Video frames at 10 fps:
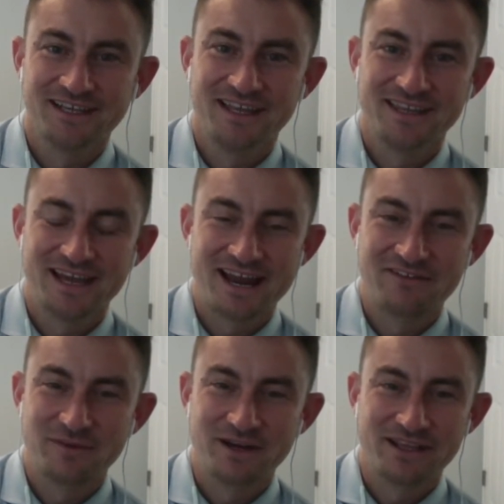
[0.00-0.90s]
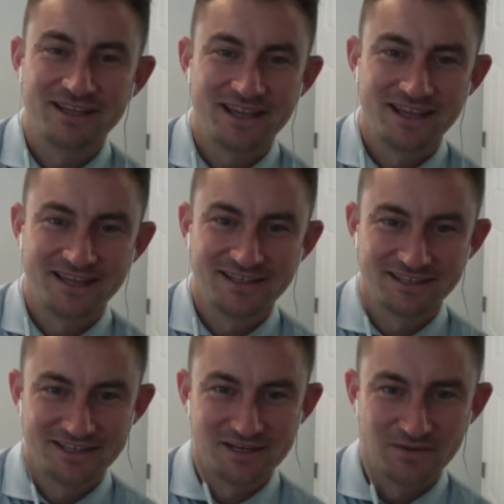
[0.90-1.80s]
and that everybody and,
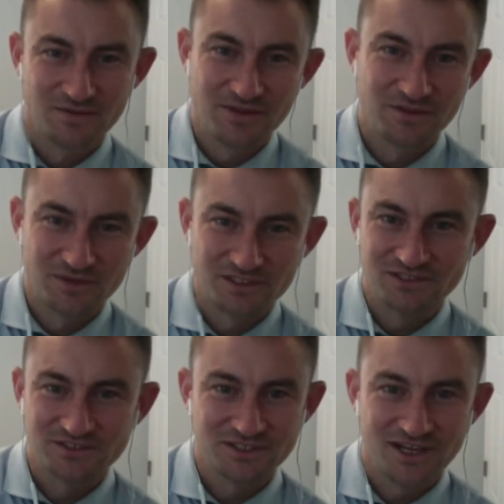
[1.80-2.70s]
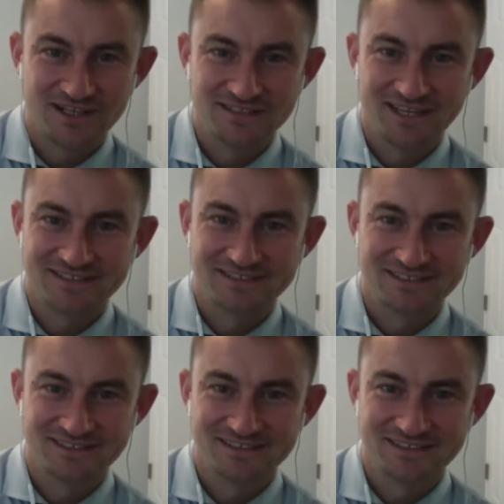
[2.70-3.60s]
you know, the original context,
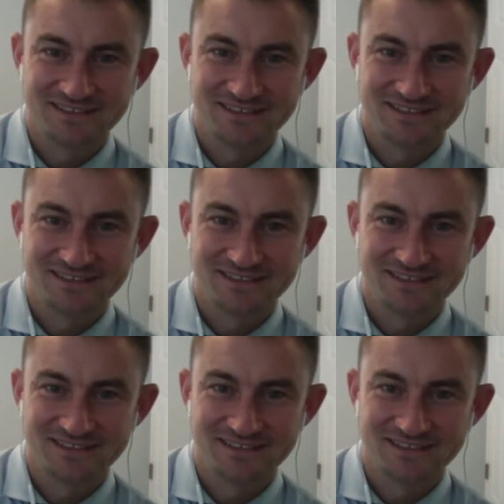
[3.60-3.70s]
just,